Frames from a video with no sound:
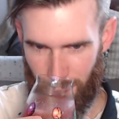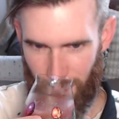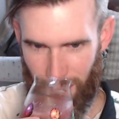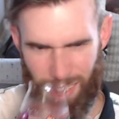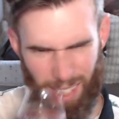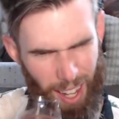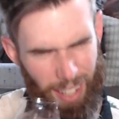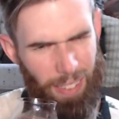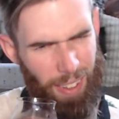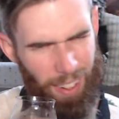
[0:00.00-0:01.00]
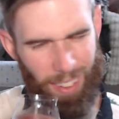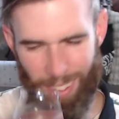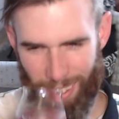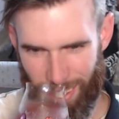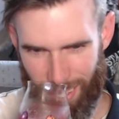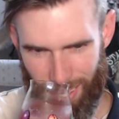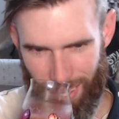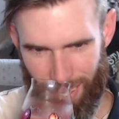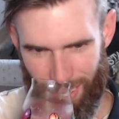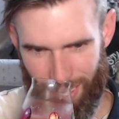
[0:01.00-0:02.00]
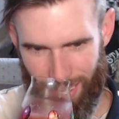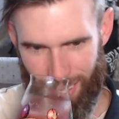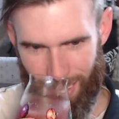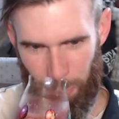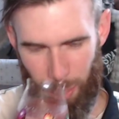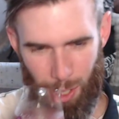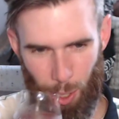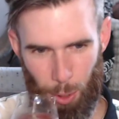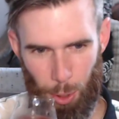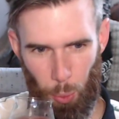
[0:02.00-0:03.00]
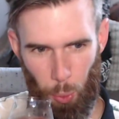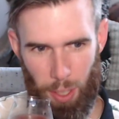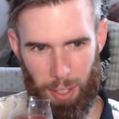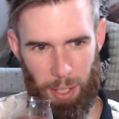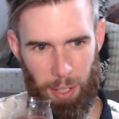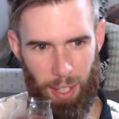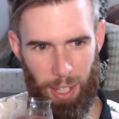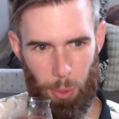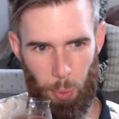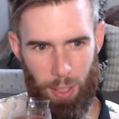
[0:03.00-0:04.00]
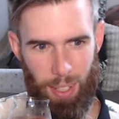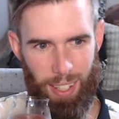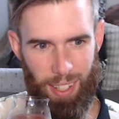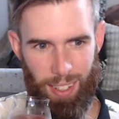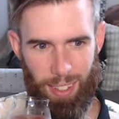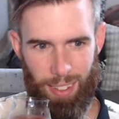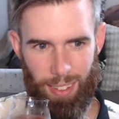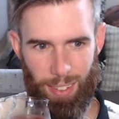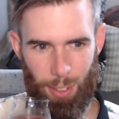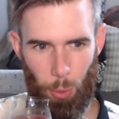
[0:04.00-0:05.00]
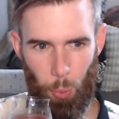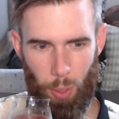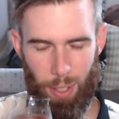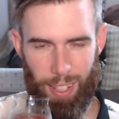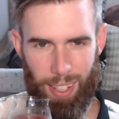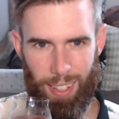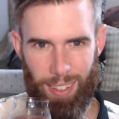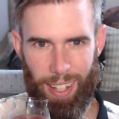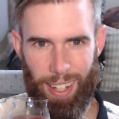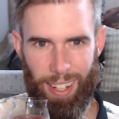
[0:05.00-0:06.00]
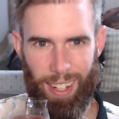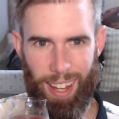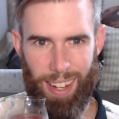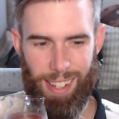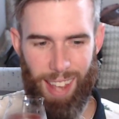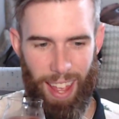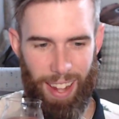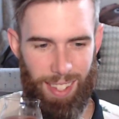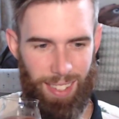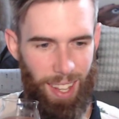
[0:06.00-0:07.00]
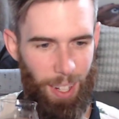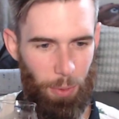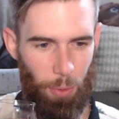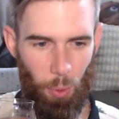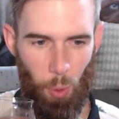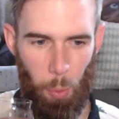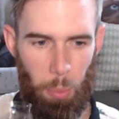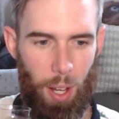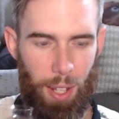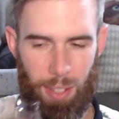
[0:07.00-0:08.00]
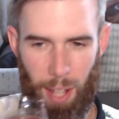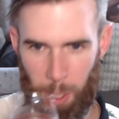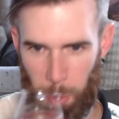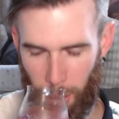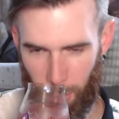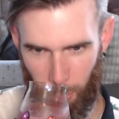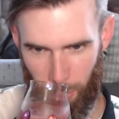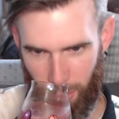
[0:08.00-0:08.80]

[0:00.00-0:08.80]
and it's kind of there, but it's also there's a really like intense kind of robust aspect to it.